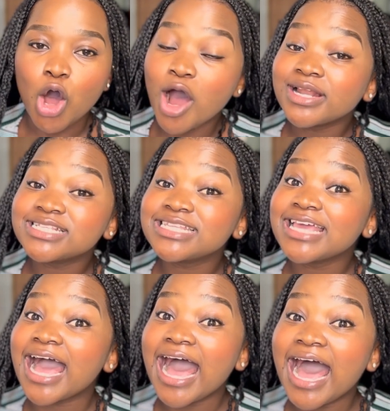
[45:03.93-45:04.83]
Honestly,
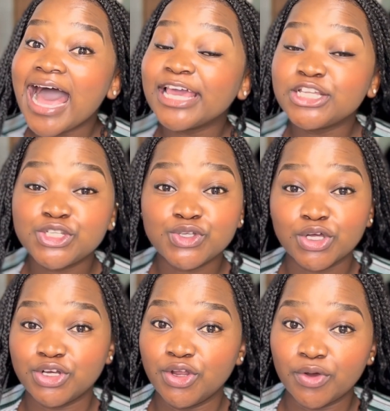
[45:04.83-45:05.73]
I do
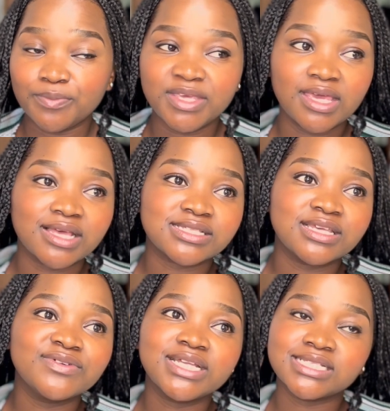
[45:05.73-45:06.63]
not know, because
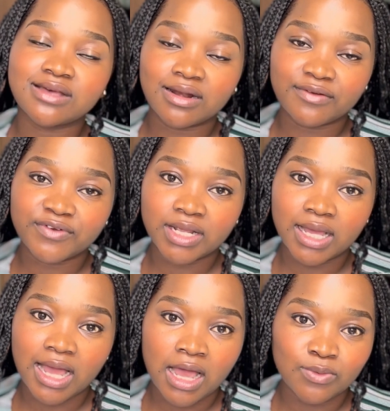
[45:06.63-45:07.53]
even in South
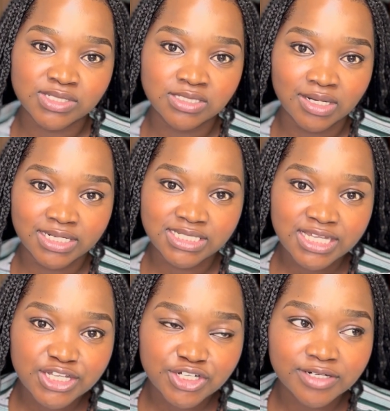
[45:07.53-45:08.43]
Africa, I was not a
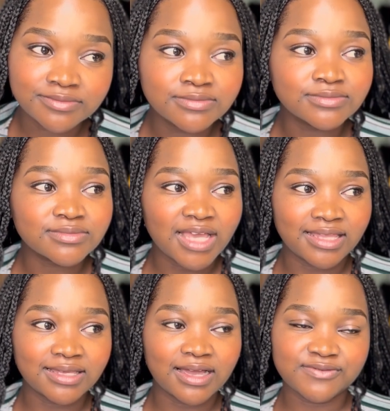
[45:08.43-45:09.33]
teacher. I
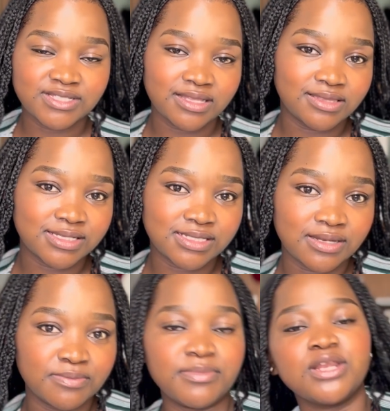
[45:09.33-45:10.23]
think I have said this
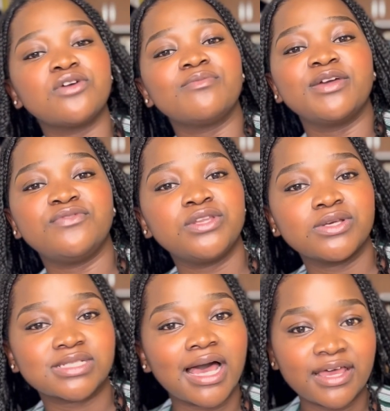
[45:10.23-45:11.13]
in many of my
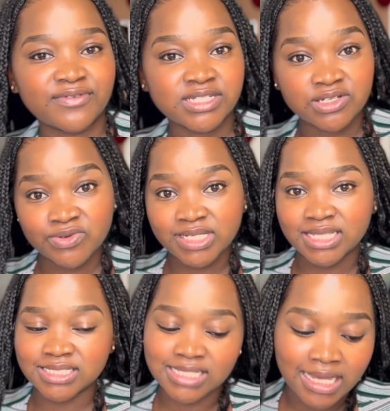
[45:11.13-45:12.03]
videos. I have a degree
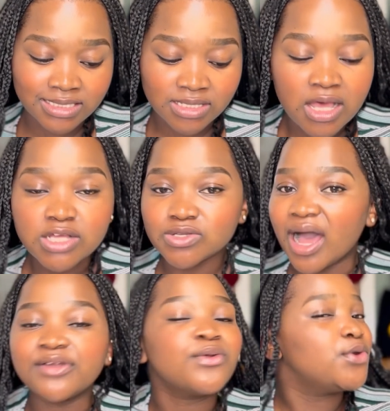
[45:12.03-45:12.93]
in science, so
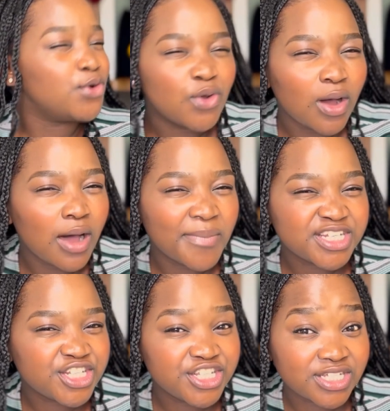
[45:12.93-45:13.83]
I don't know how
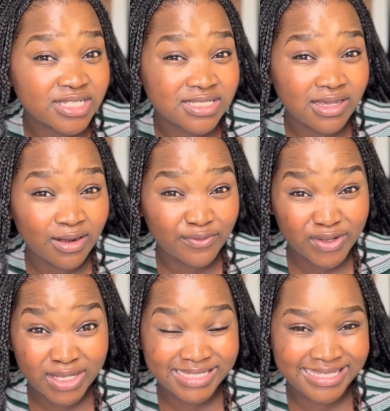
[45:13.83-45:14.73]
much teachers in South
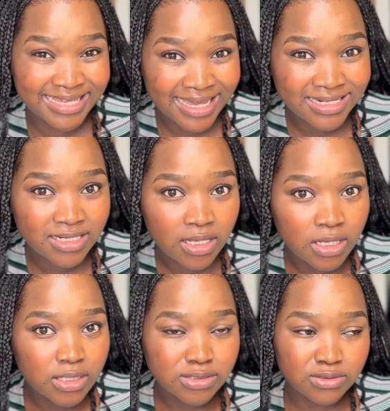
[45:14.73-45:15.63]
Africa get,
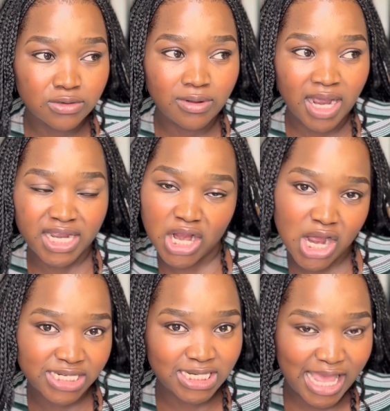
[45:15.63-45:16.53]
so I
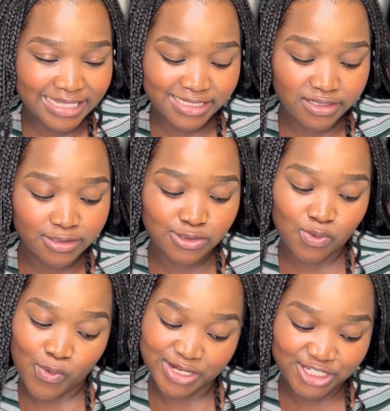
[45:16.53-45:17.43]
can't answer these
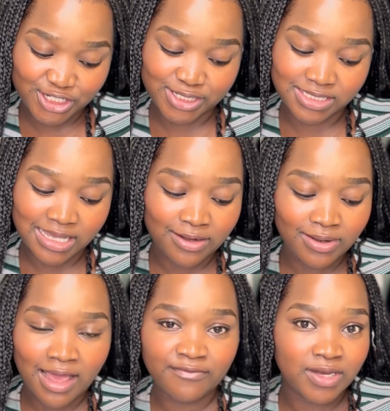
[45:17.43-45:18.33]
questions. I don't
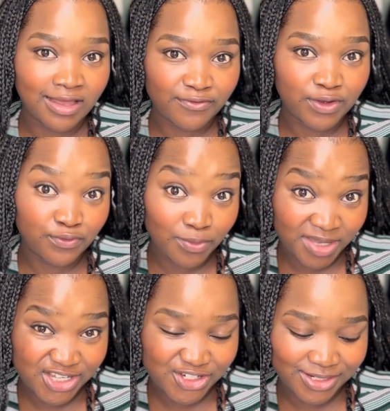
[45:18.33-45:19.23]
have enough
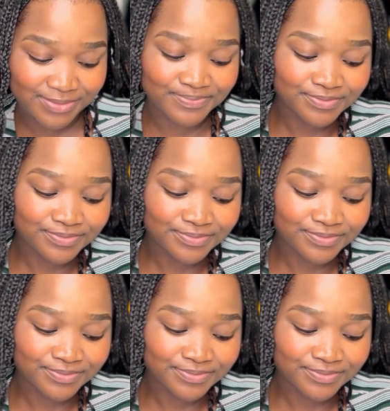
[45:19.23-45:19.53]
information.